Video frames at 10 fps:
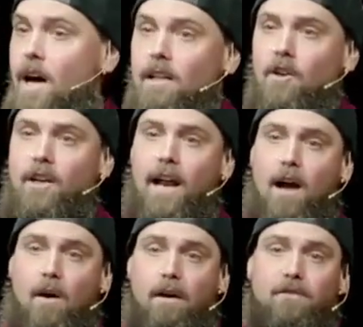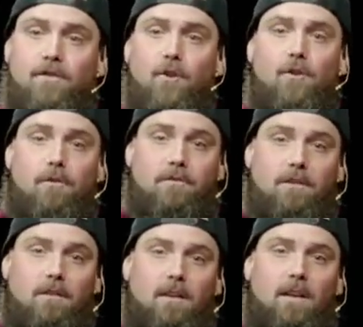God, look at how I've
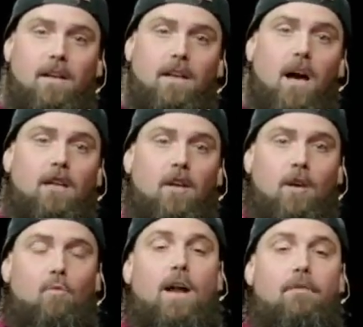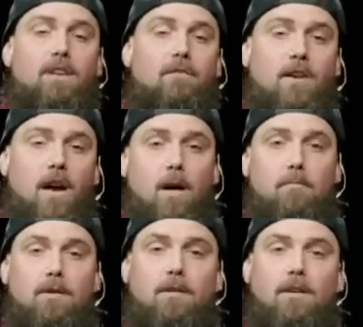served. God, look at what I've given
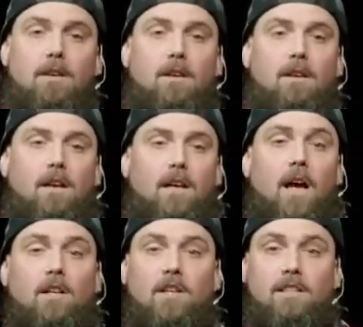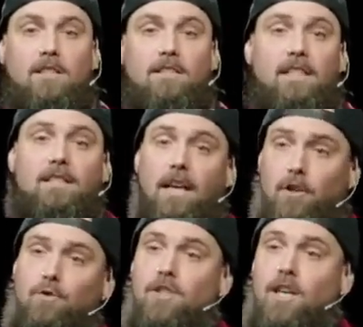up. God, look at the
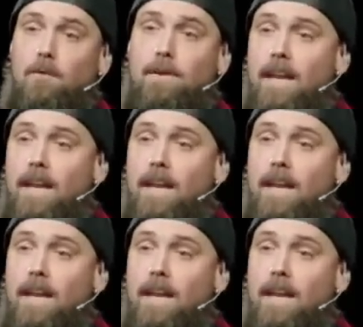sins I used to